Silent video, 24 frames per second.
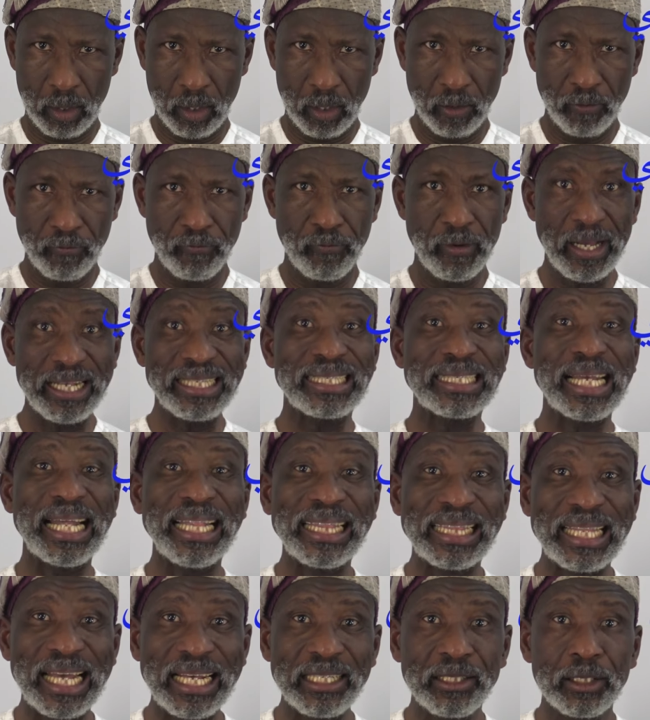The first
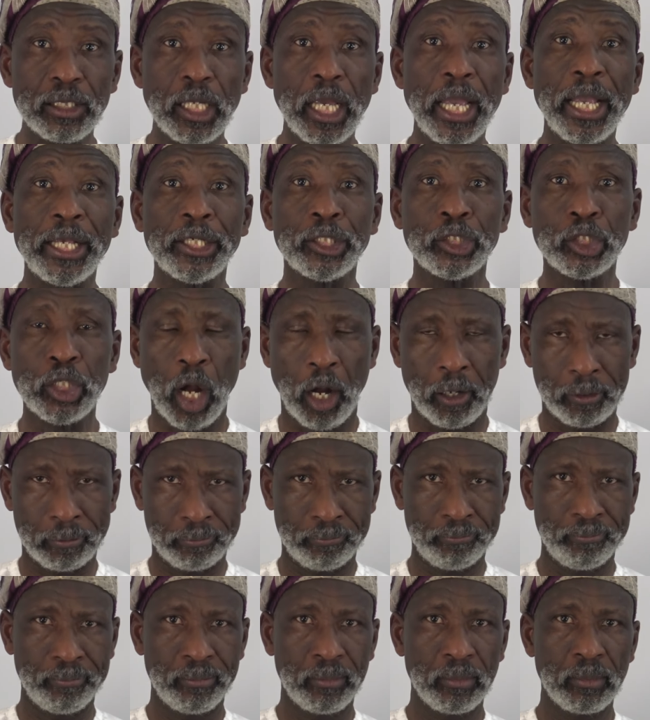sentence is done.
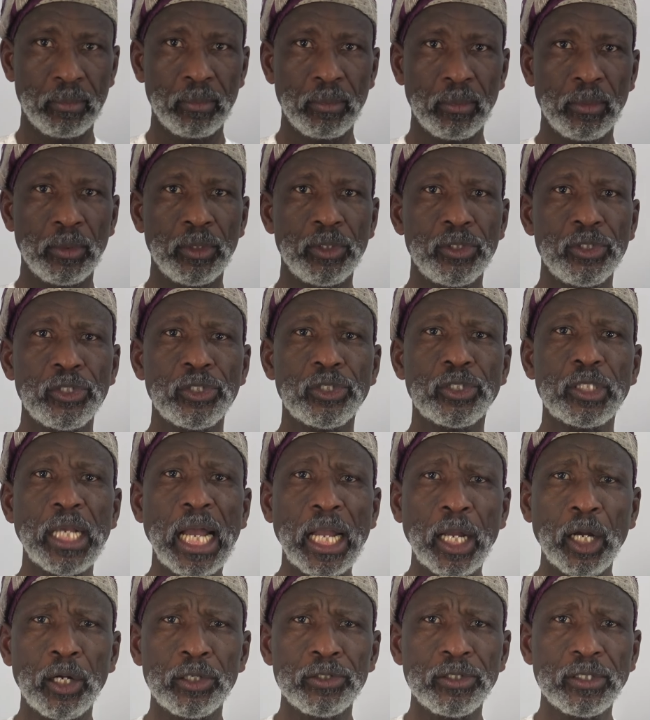
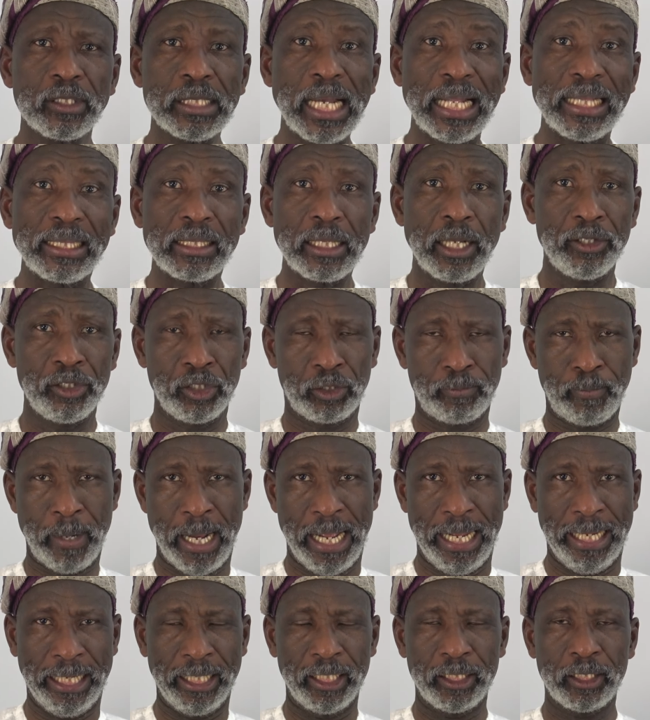Second sentence,
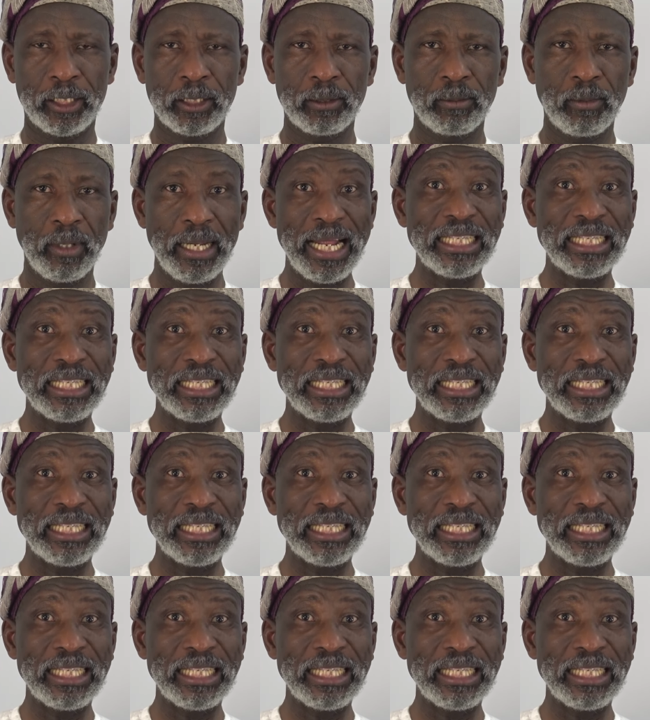please.